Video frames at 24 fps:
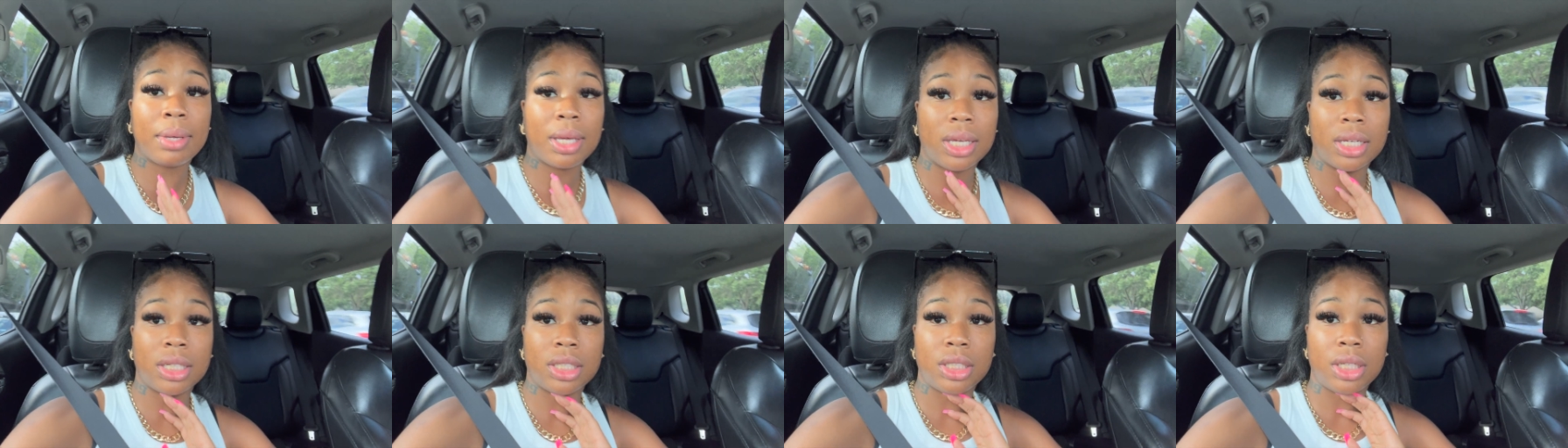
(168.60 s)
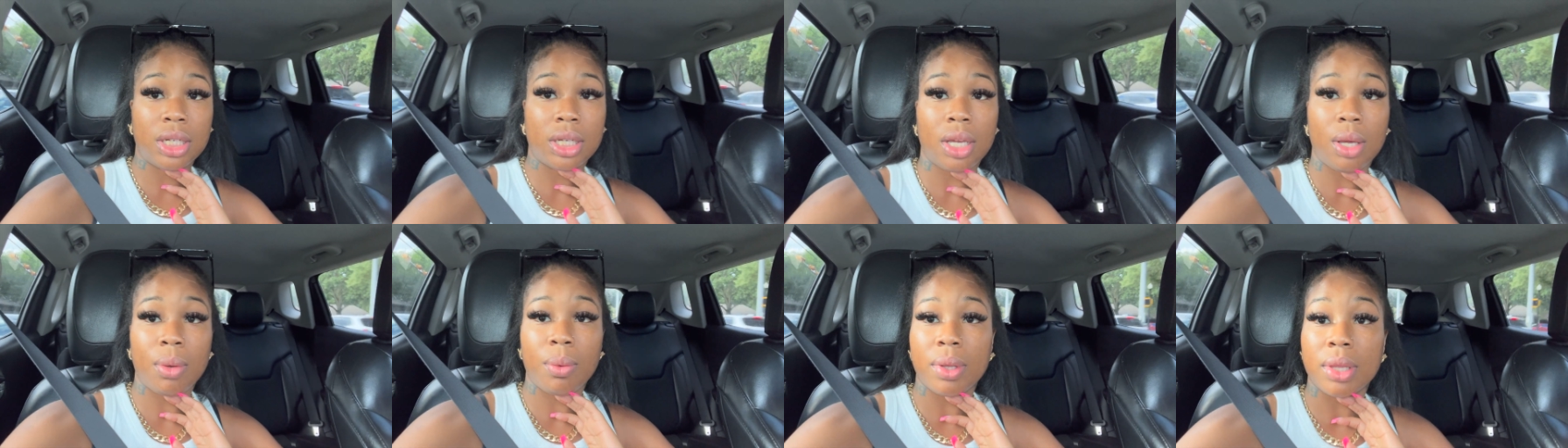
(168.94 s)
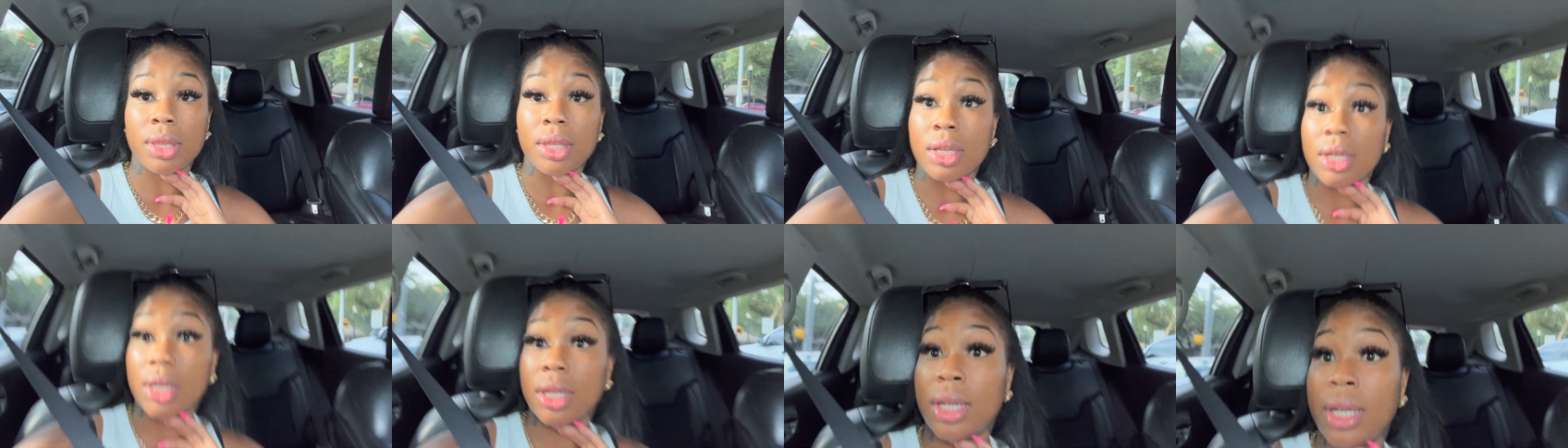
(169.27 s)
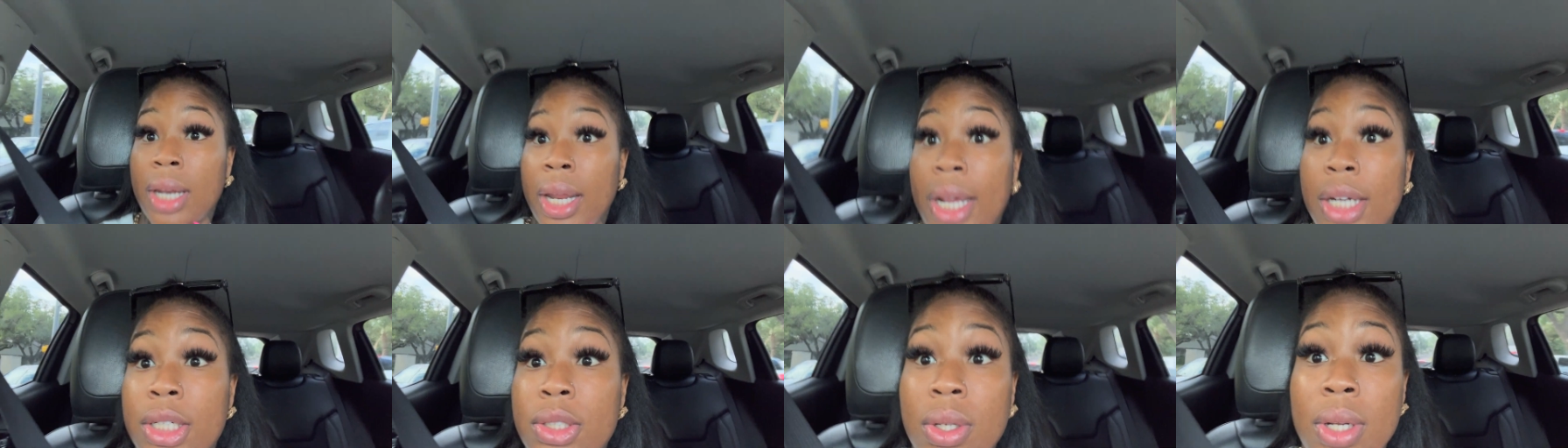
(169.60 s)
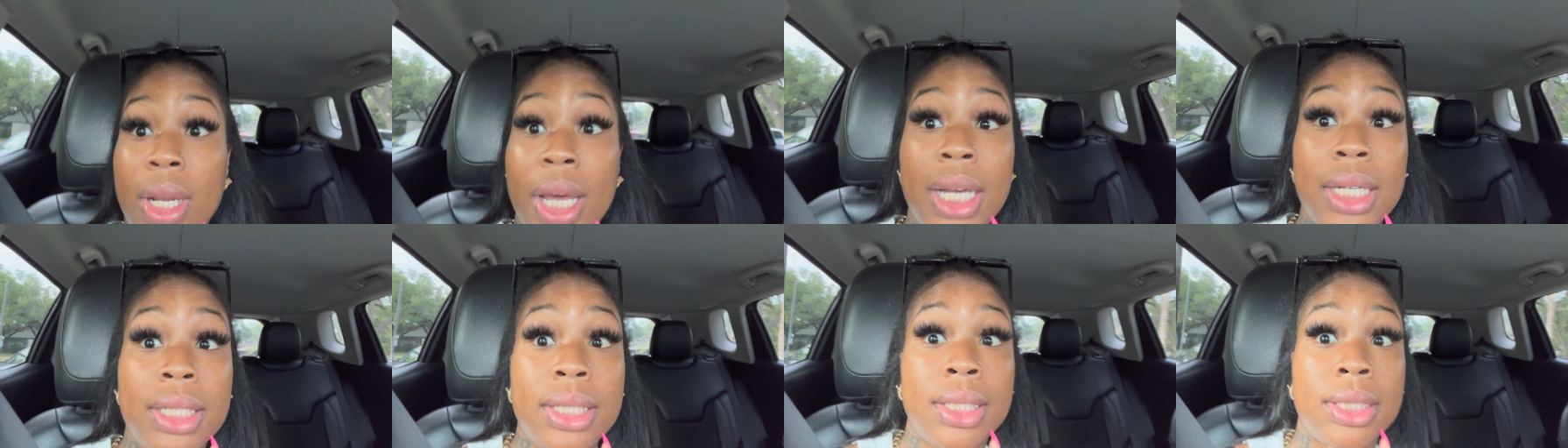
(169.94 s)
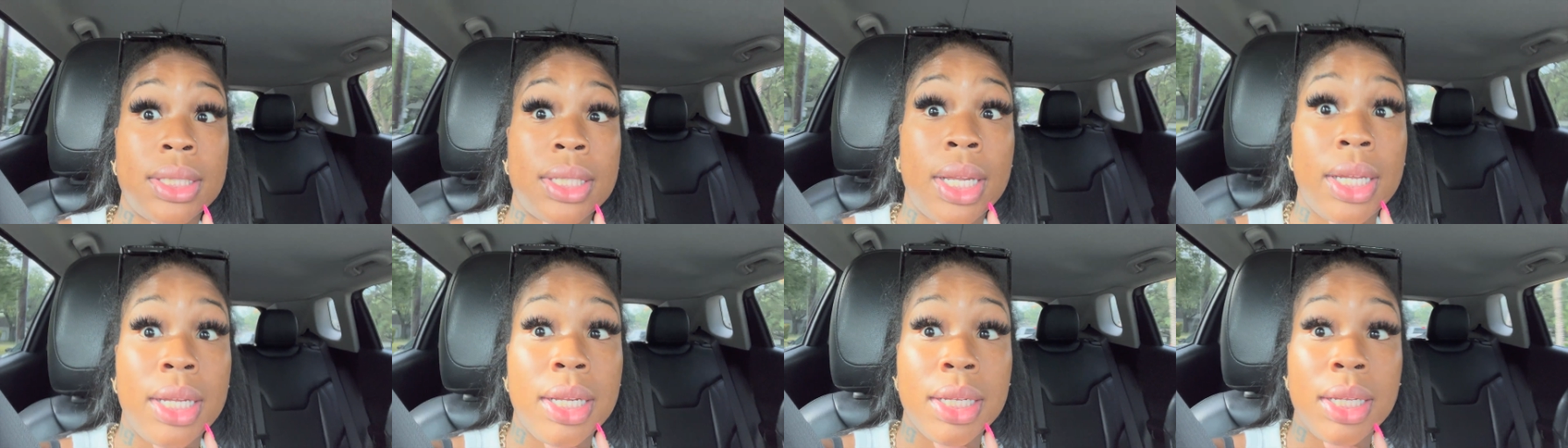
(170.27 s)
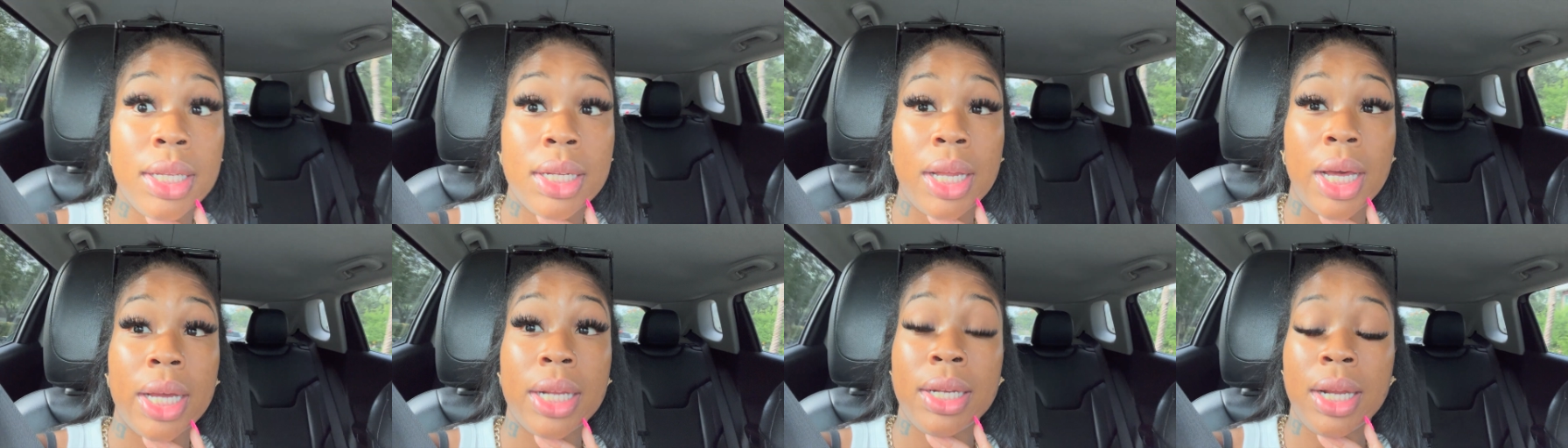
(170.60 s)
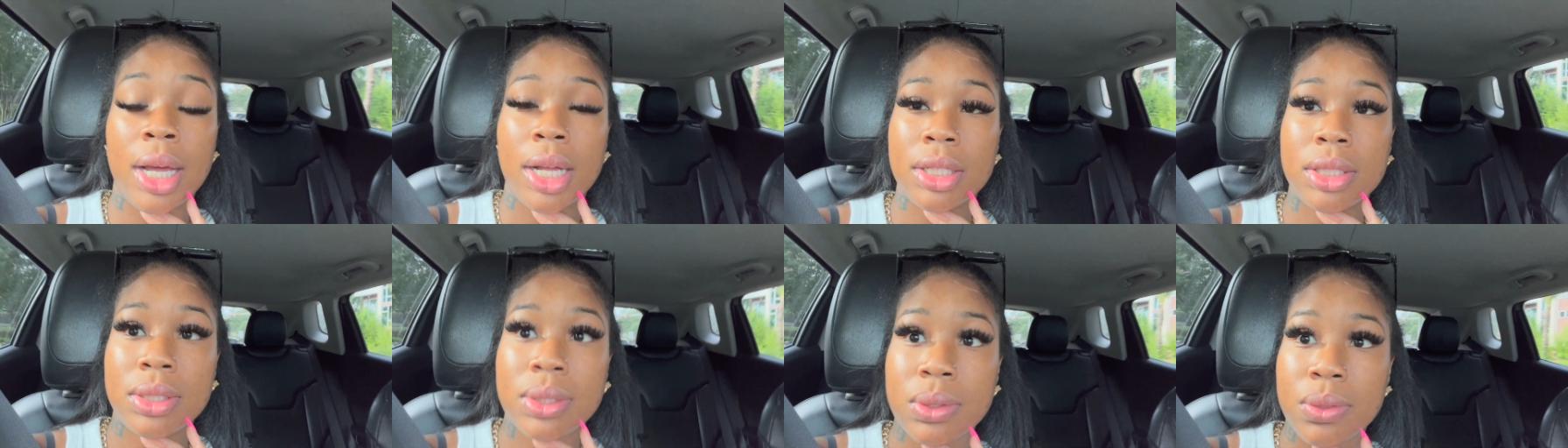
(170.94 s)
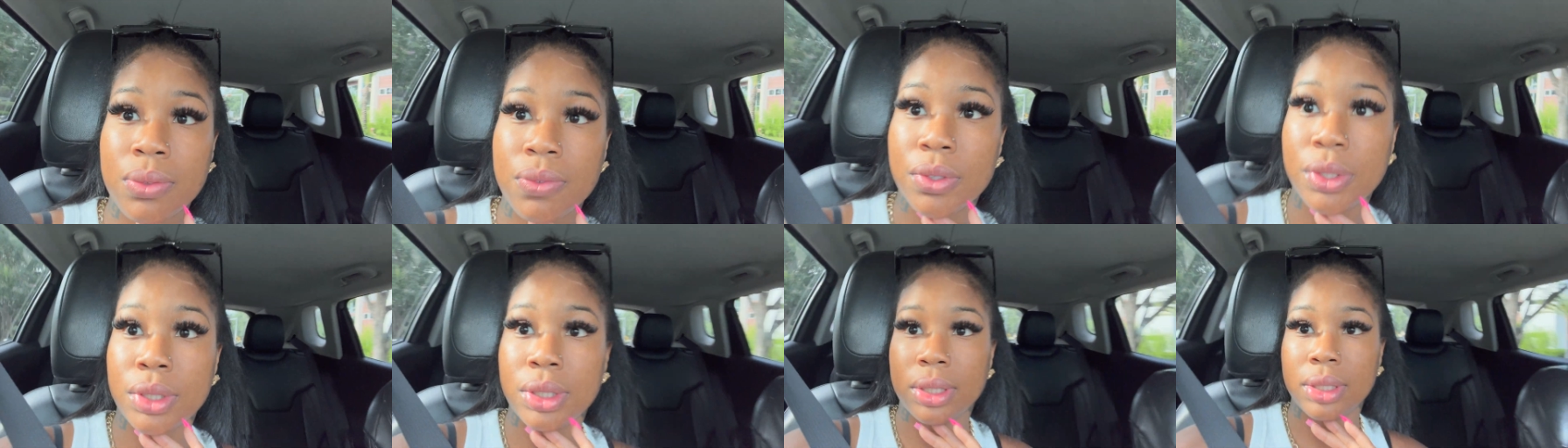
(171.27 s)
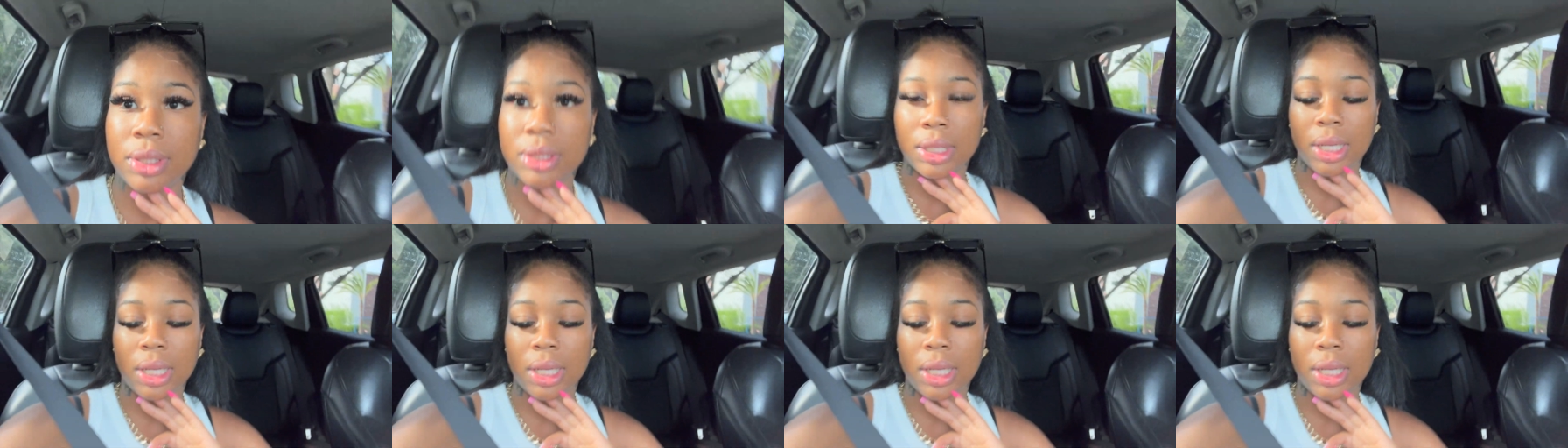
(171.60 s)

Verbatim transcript: getting jiggy with the natural lashes lately like not too full